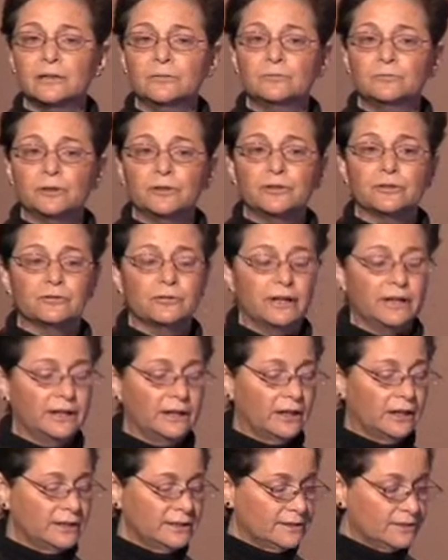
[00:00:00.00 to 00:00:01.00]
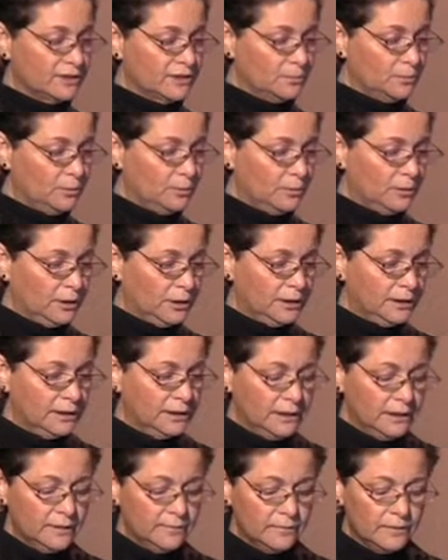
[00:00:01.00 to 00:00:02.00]
with the right kinds of support.
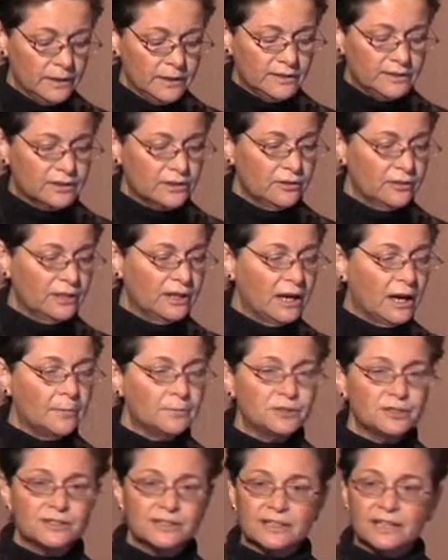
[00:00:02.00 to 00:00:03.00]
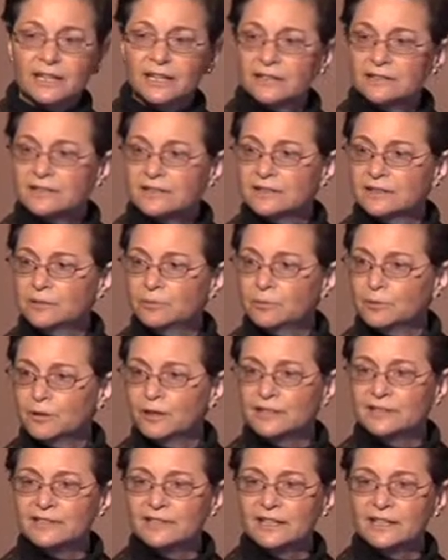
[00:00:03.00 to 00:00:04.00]
And so the options counseling
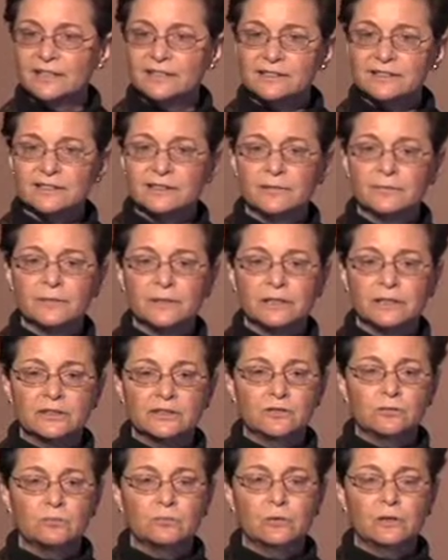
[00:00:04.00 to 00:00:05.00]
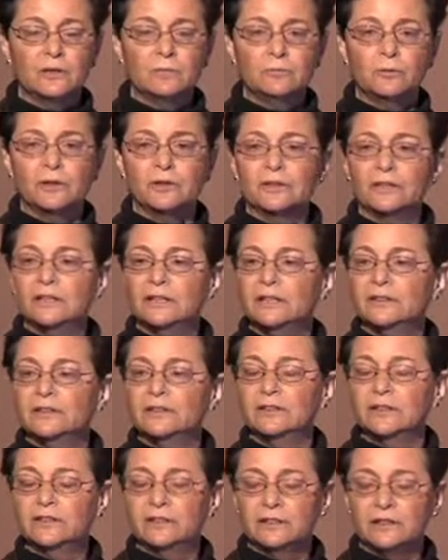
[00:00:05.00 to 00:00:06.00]
process is one where
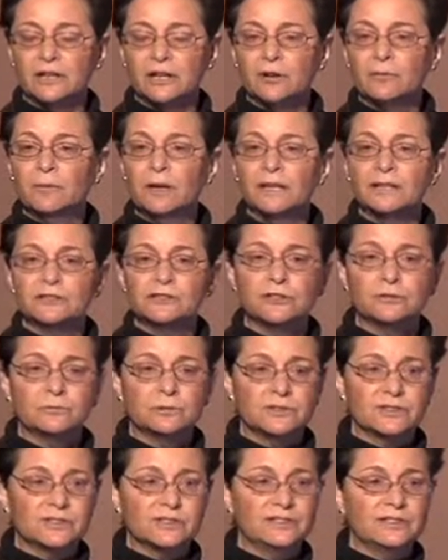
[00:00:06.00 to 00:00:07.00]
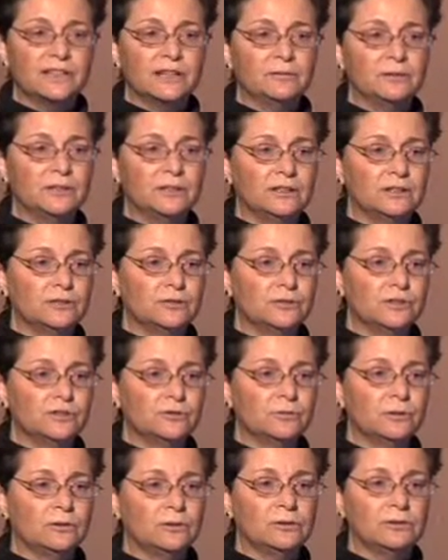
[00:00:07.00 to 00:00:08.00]
the care manager will sit down with the
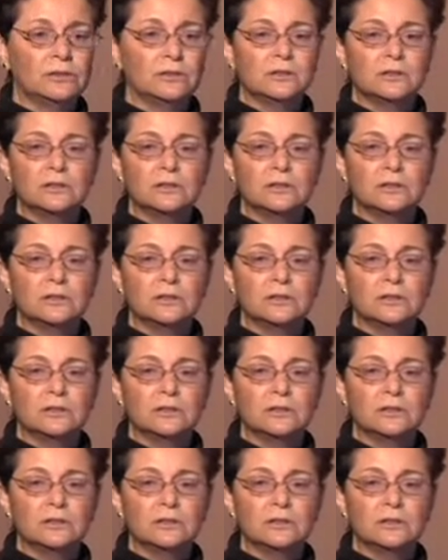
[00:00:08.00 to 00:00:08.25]
individual,